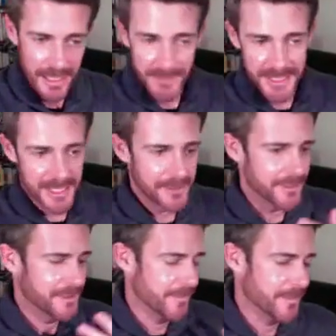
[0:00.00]
But
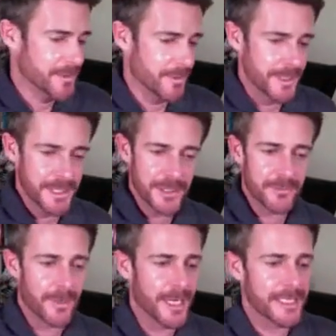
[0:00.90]
citrus fruits, oysters,
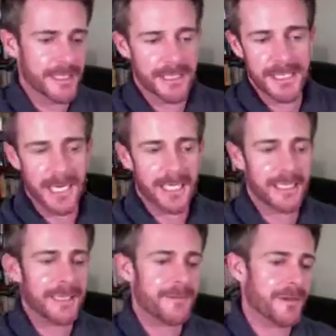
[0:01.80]
raisins, dark
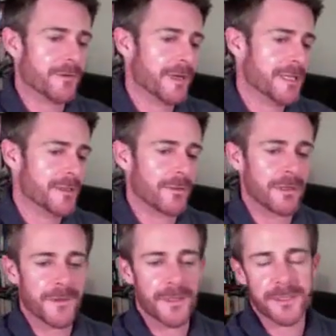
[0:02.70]
leafy greens,
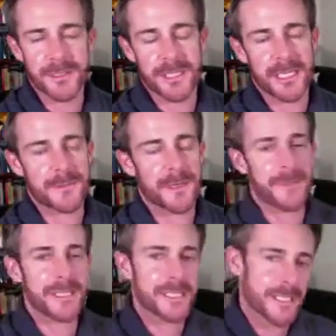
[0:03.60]
all of those sorts of things. But I
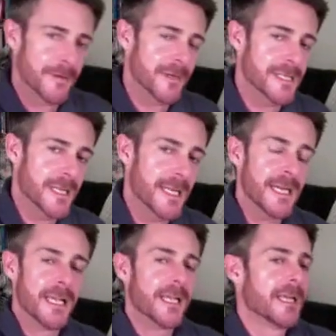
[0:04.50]
mean,
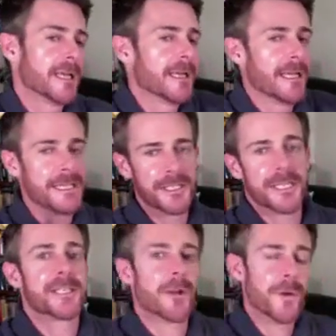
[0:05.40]
seriously, it's
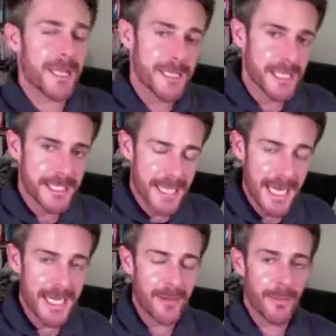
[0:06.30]
just so easy to
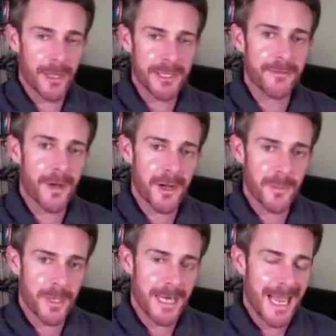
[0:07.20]
take a
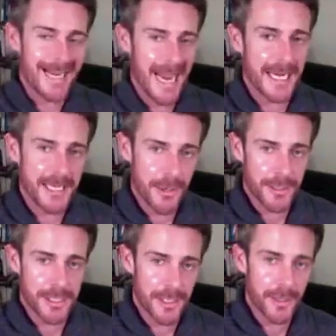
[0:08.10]
multivitamin and
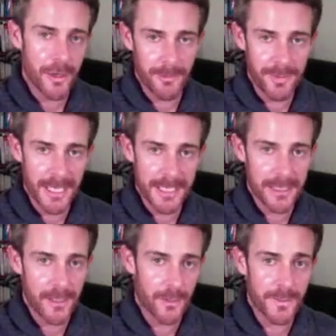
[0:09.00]
antioxidant
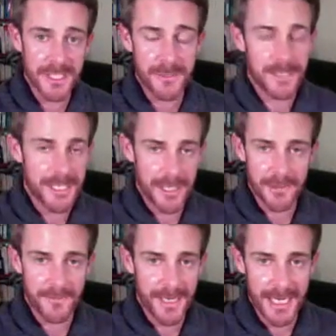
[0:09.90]
complex along with some
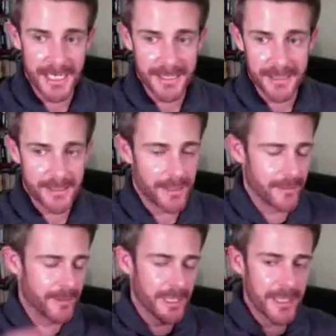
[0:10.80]
essential fatty acids.
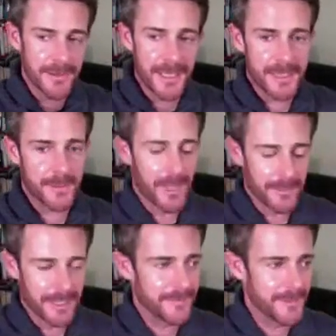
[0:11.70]
So that's what
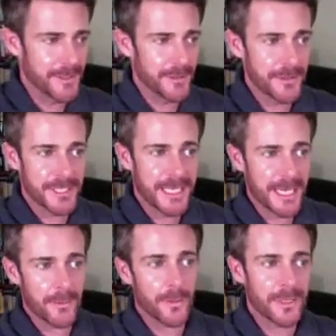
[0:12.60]
I believe you do to
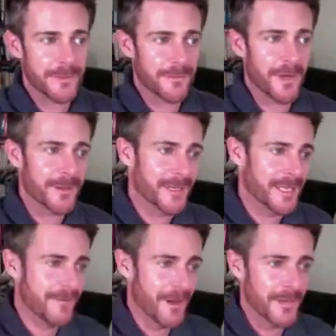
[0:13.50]
get all of your vitamin
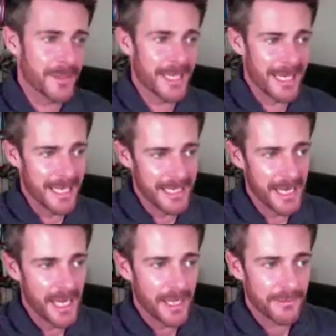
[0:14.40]
E, vitamin
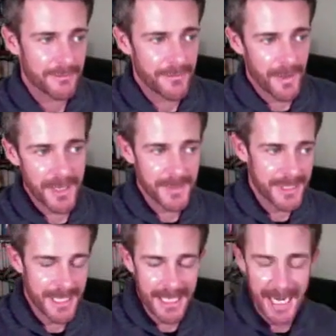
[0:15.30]
E,
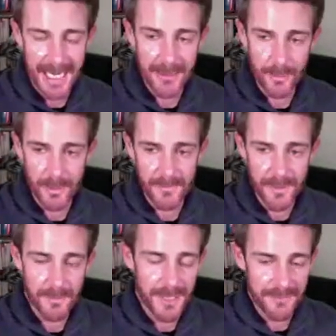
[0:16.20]
vitamin D, and all of
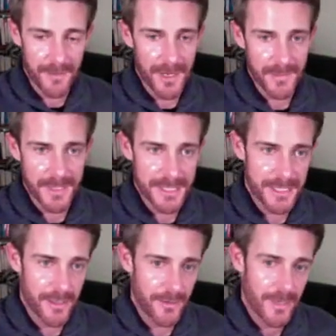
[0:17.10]
your B vitamins.
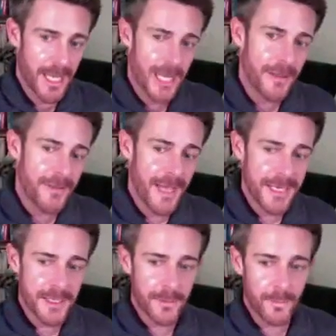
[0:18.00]
So
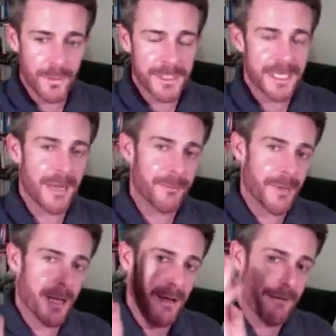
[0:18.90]
that was
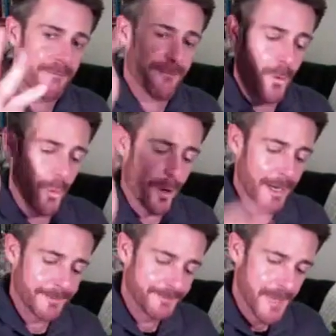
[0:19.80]
number
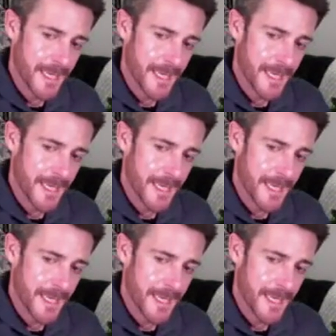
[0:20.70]
four.